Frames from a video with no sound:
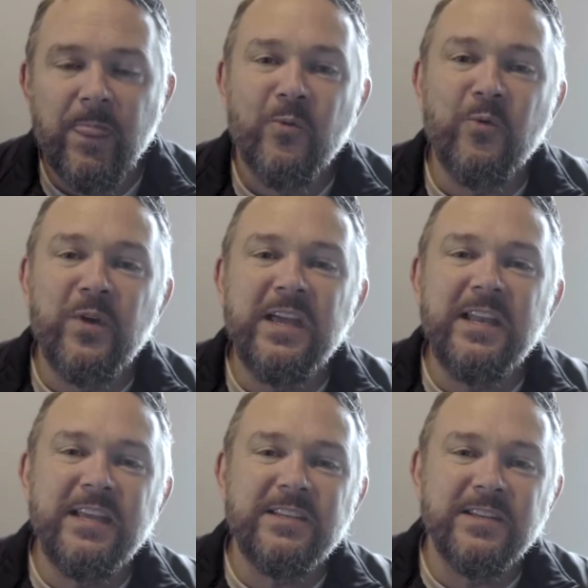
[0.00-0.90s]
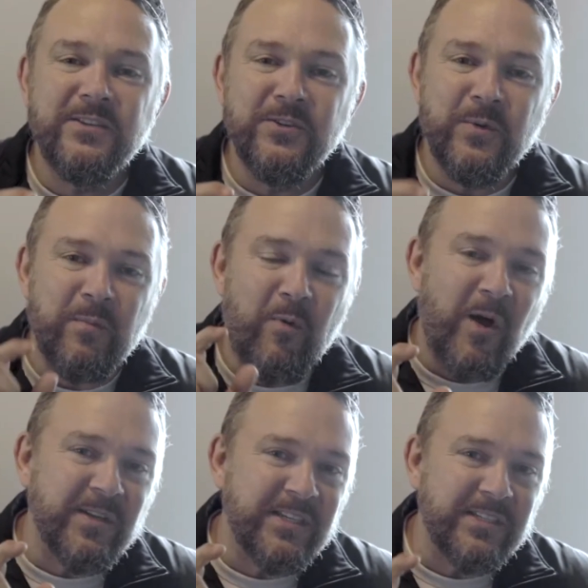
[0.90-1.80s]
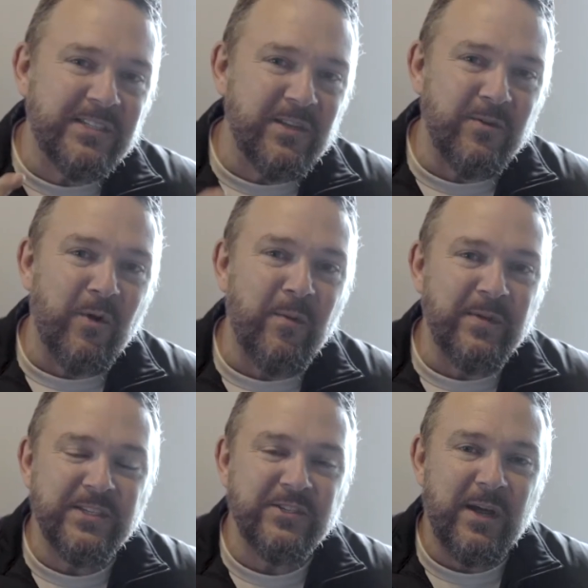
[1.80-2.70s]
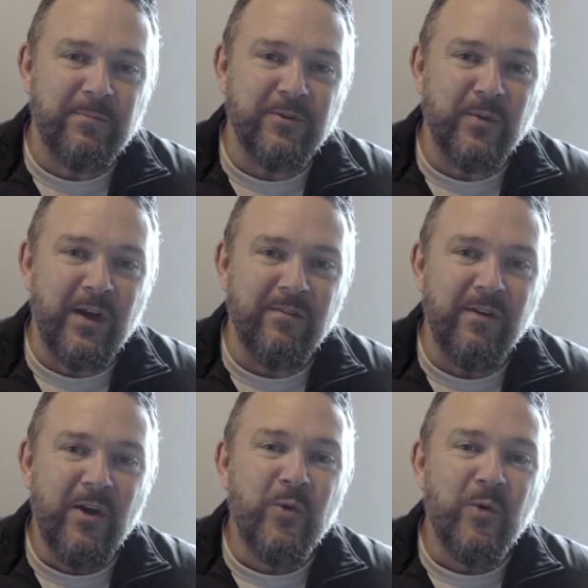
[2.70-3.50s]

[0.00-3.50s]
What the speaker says: We need to do what Paul says to the Romans in chapter 12.